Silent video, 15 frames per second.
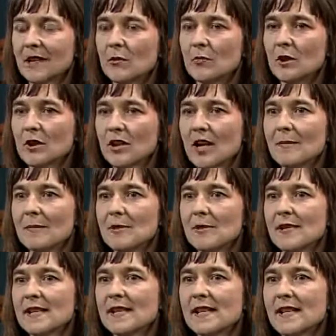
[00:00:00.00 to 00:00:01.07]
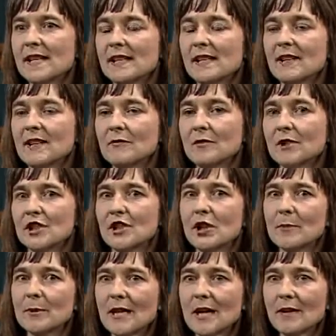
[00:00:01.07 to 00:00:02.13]
We'll come to a state of what
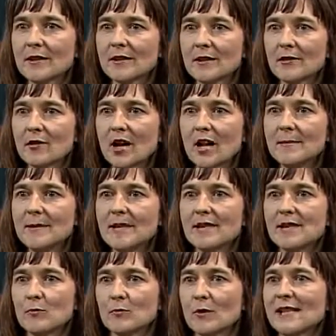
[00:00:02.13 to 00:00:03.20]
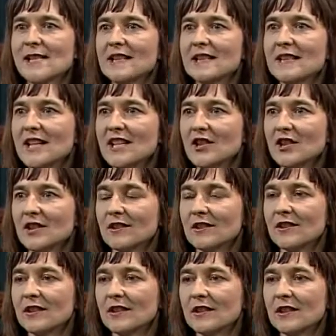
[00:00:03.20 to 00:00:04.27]
Schopenhauer describes as
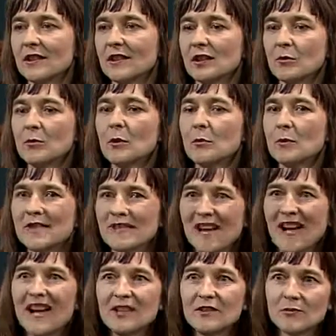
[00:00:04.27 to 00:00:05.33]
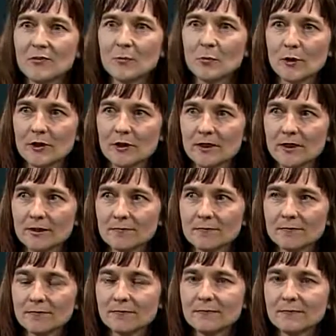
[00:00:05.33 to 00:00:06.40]
resignation. We'll resign from willing.
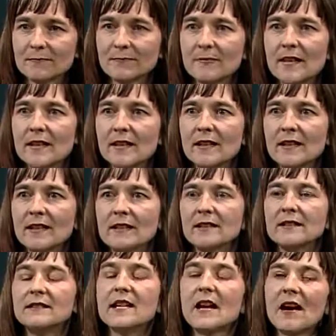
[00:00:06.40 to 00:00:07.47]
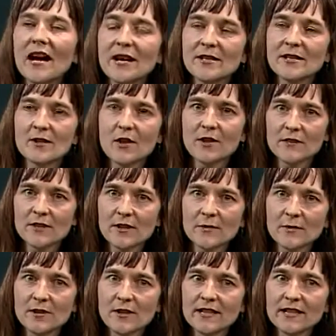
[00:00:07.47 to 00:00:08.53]
Now, how does all this
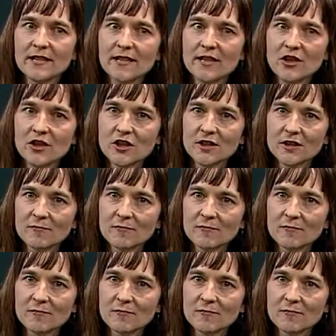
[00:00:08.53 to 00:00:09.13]
relate to Nietzsche?